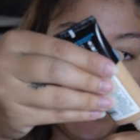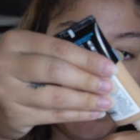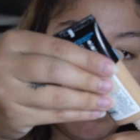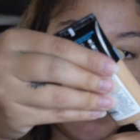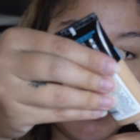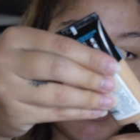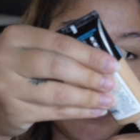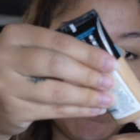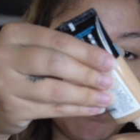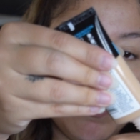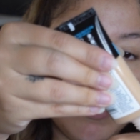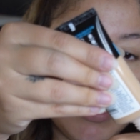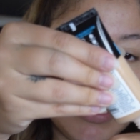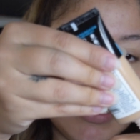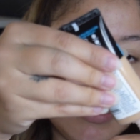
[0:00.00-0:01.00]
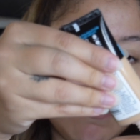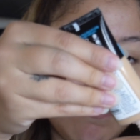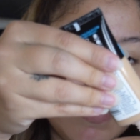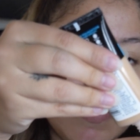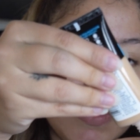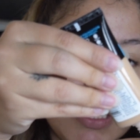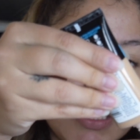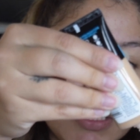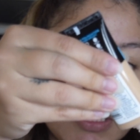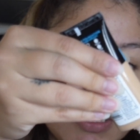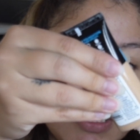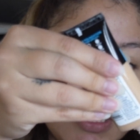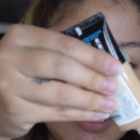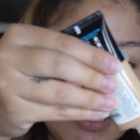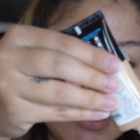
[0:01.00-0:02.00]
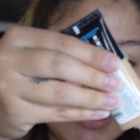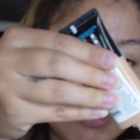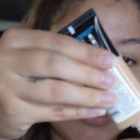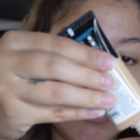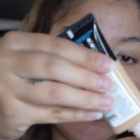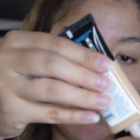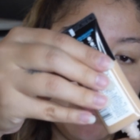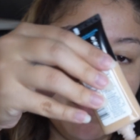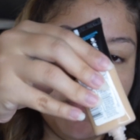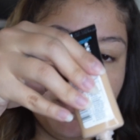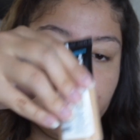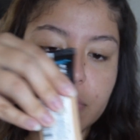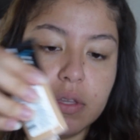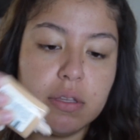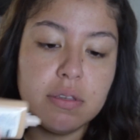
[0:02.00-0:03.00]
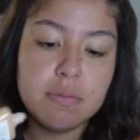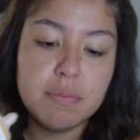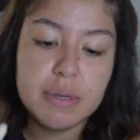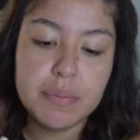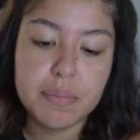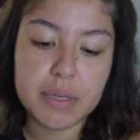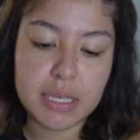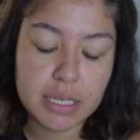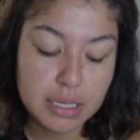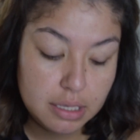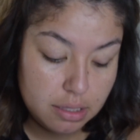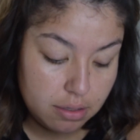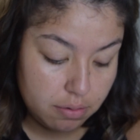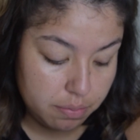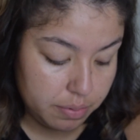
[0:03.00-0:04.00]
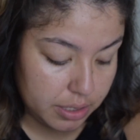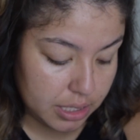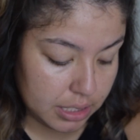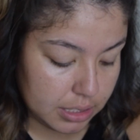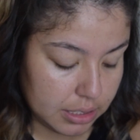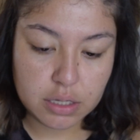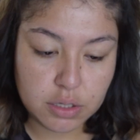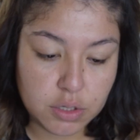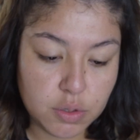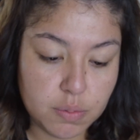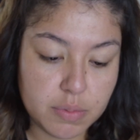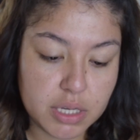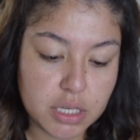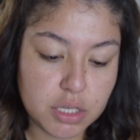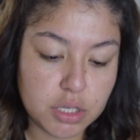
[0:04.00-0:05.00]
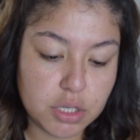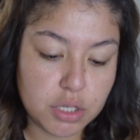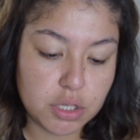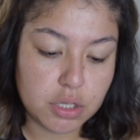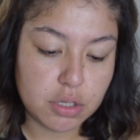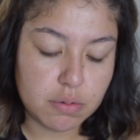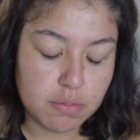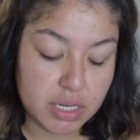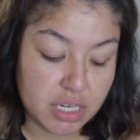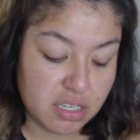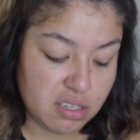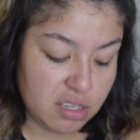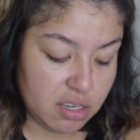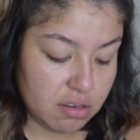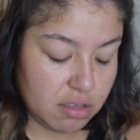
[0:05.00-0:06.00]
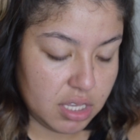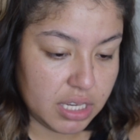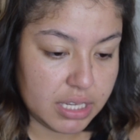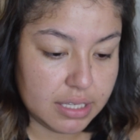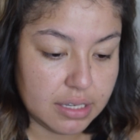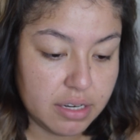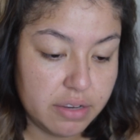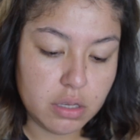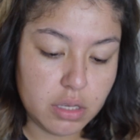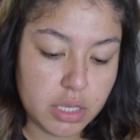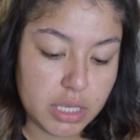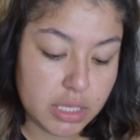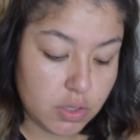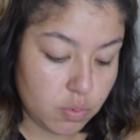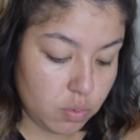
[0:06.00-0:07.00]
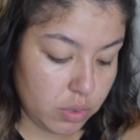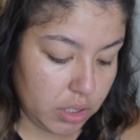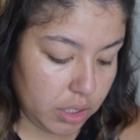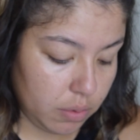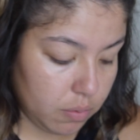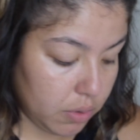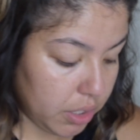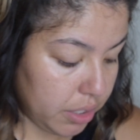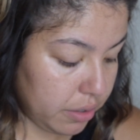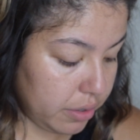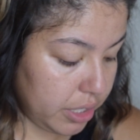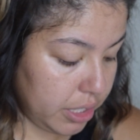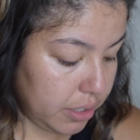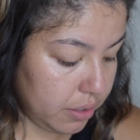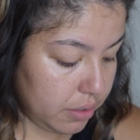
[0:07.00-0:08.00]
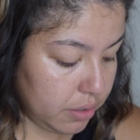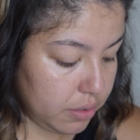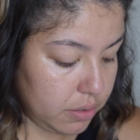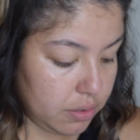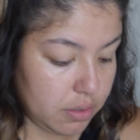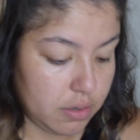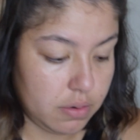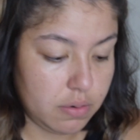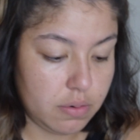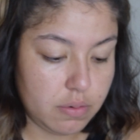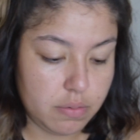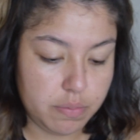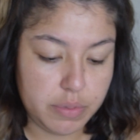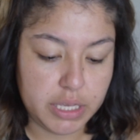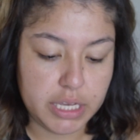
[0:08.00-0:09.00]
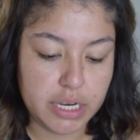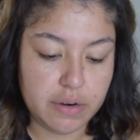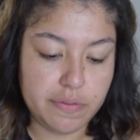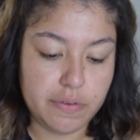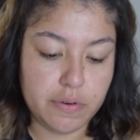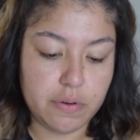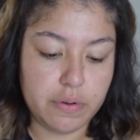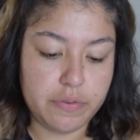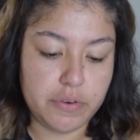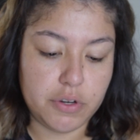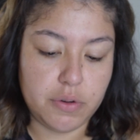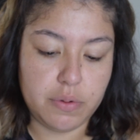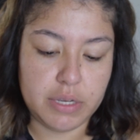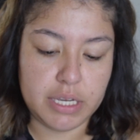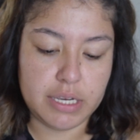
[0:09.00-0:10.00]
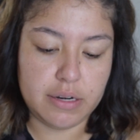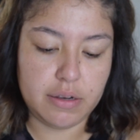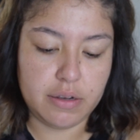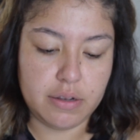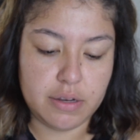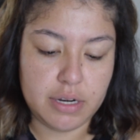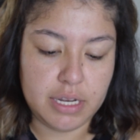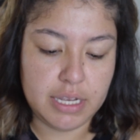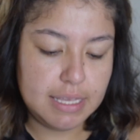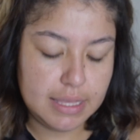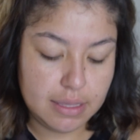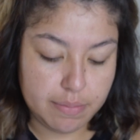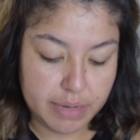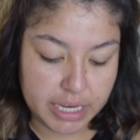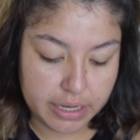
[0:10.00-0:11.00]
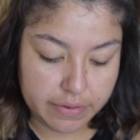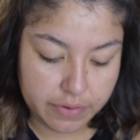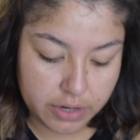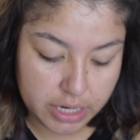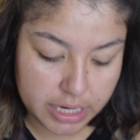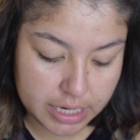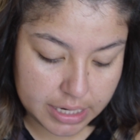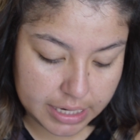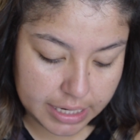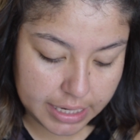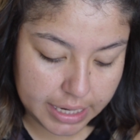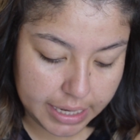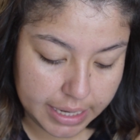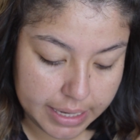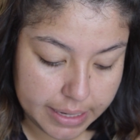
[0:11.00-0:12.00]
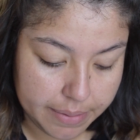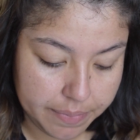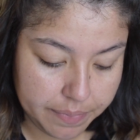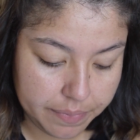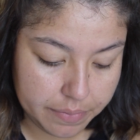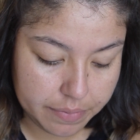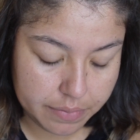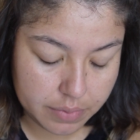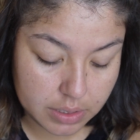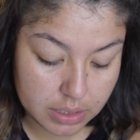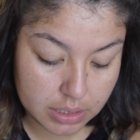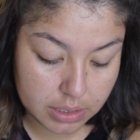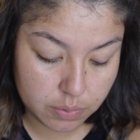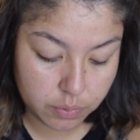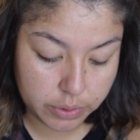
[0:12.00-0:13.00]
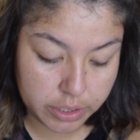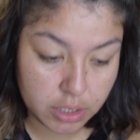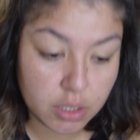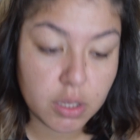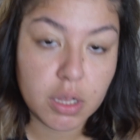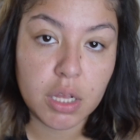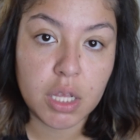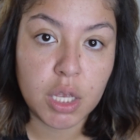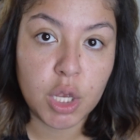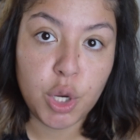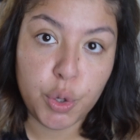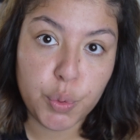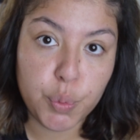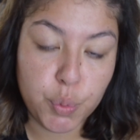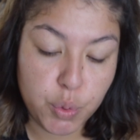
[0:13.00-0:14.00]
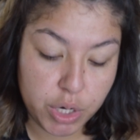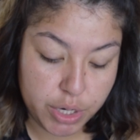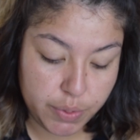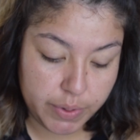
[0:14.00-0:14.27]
but I'm putting the foundation here. This might be a little bit too much. Actually, I don't think it's enough. It's really watery, so be careful if you're doing it on the back of your hand like I am. It will run